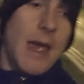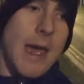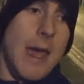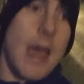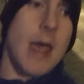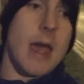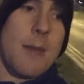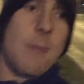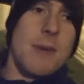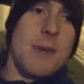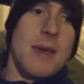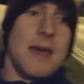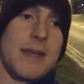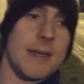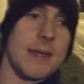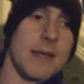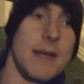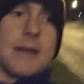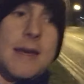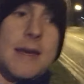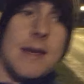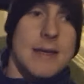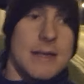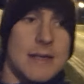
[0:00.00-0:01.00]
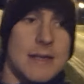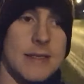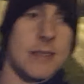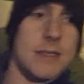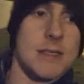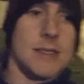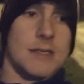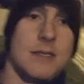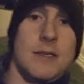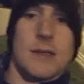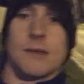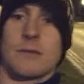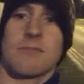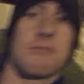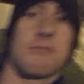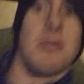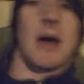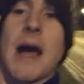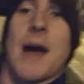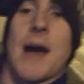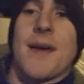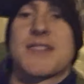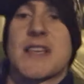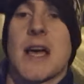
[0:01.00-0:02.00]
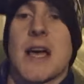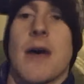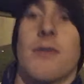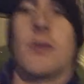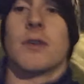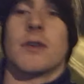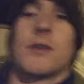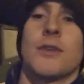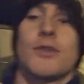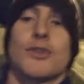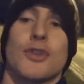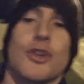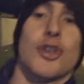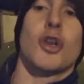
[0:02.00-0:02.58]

Um, it is half seven,